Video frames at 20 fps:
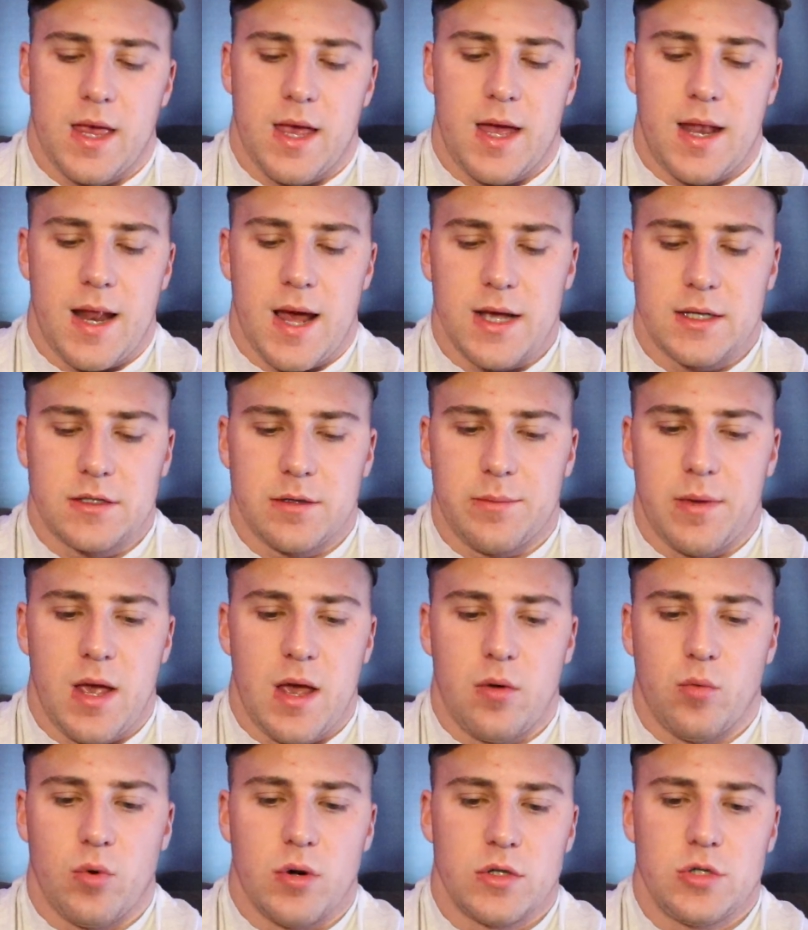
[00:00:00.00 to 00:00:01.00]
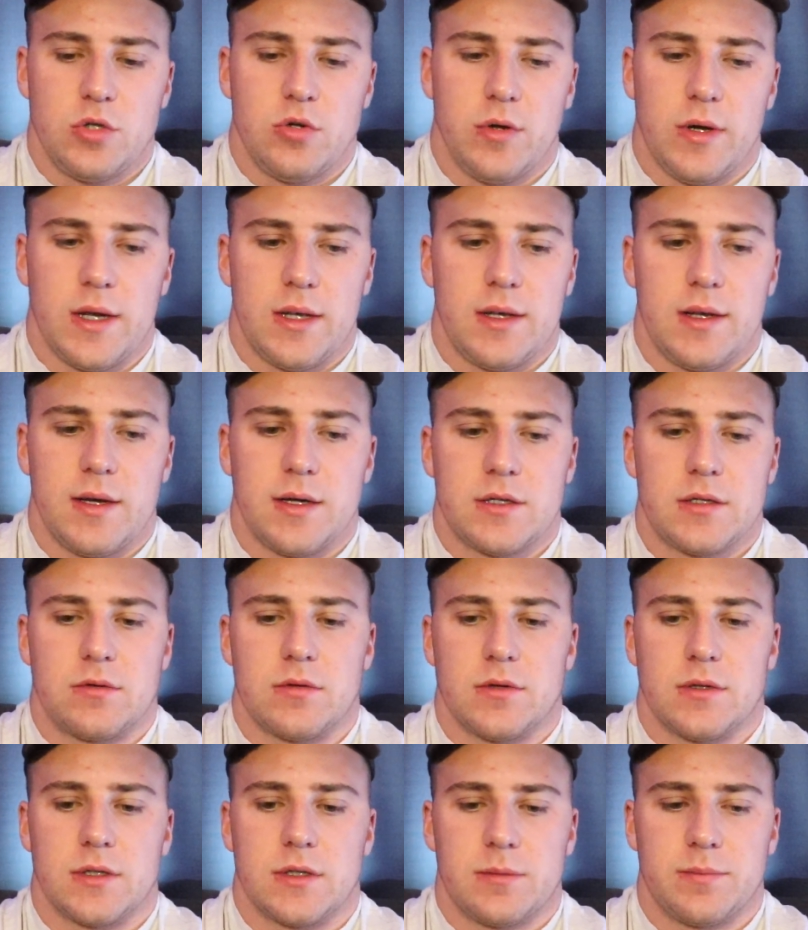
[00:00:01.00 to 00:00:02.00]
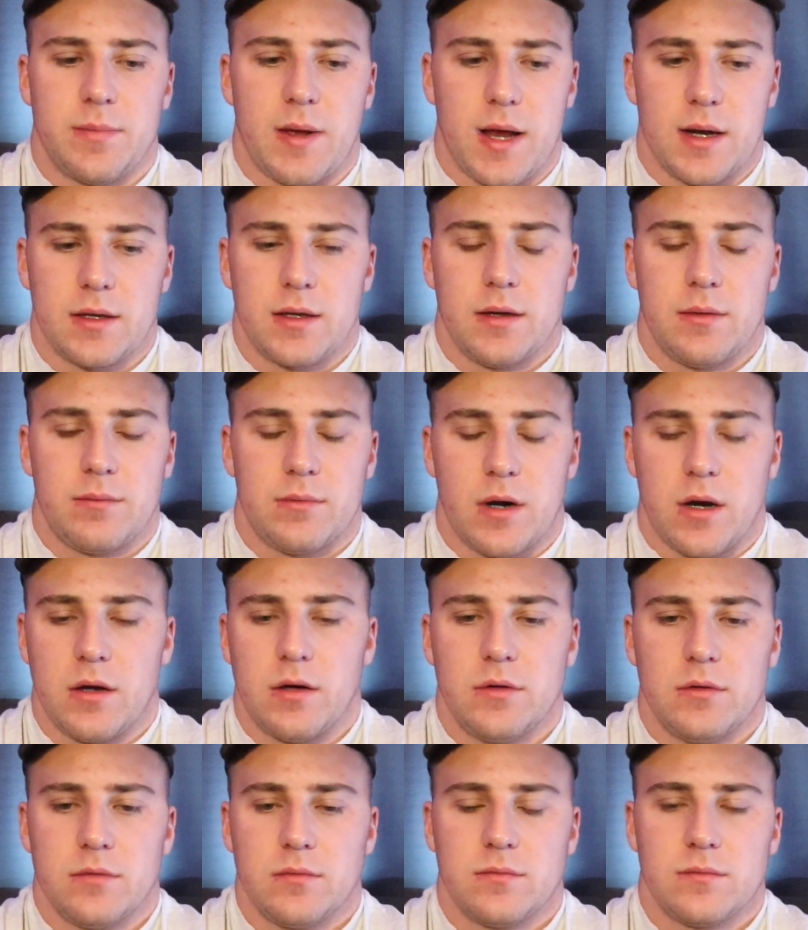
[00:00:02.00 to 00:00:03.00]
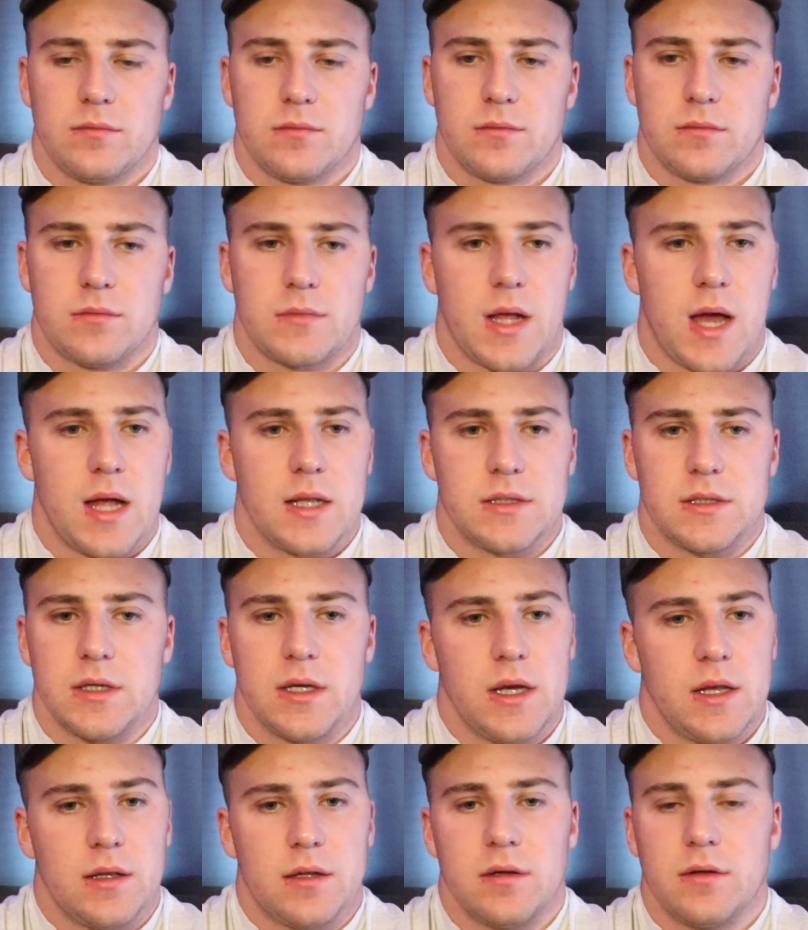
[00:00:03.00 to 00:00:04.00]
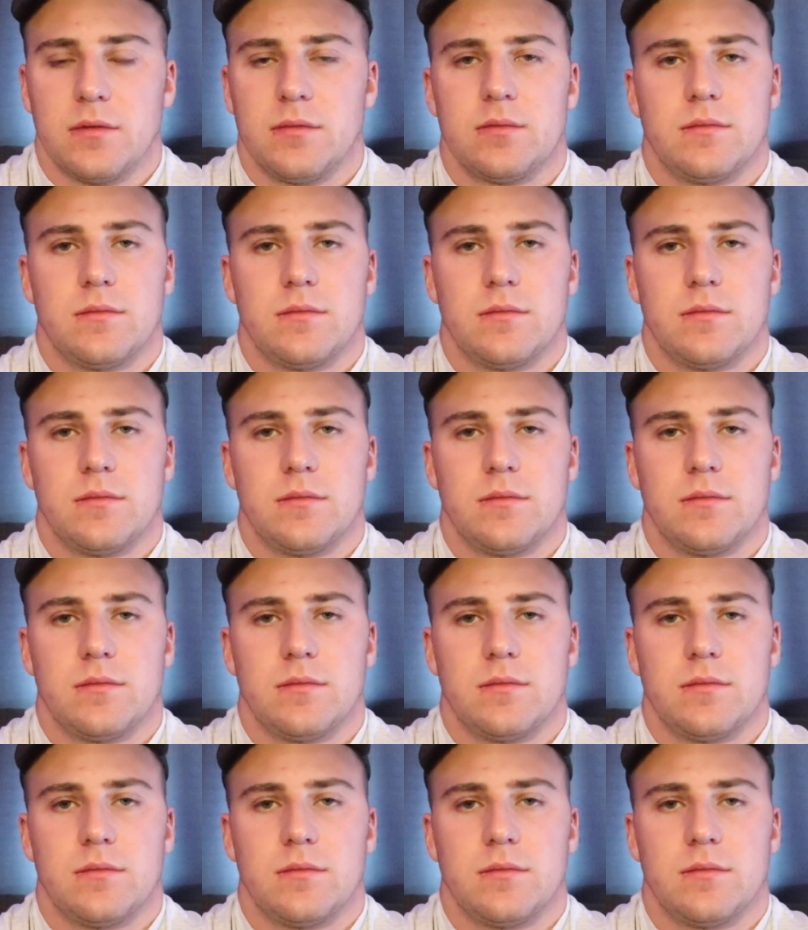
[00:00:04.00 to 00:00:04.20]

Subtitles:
And as a man, once you get disrespected, bro, that's it.